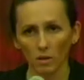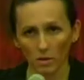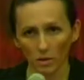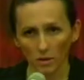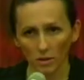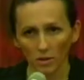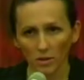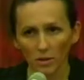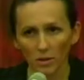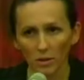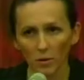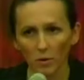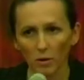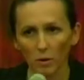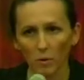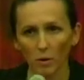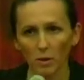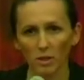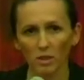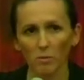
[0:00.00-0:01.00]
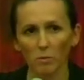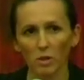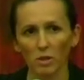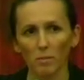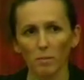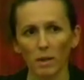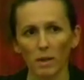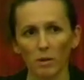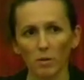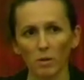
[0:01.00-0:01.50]
So the question was
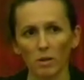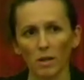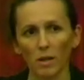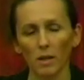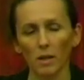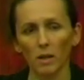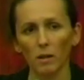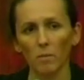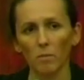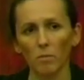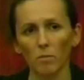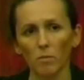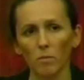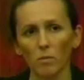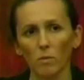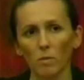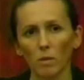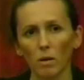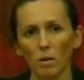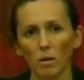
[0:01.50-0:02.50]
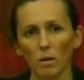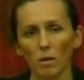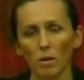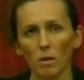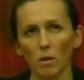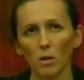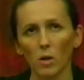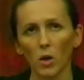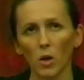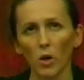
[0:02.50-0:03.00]
about
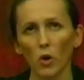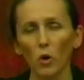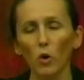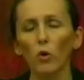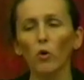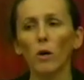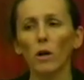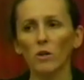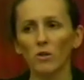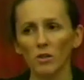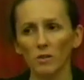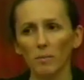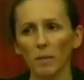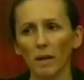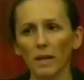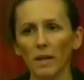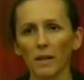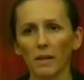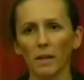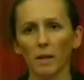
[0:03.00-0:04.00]
who else might end up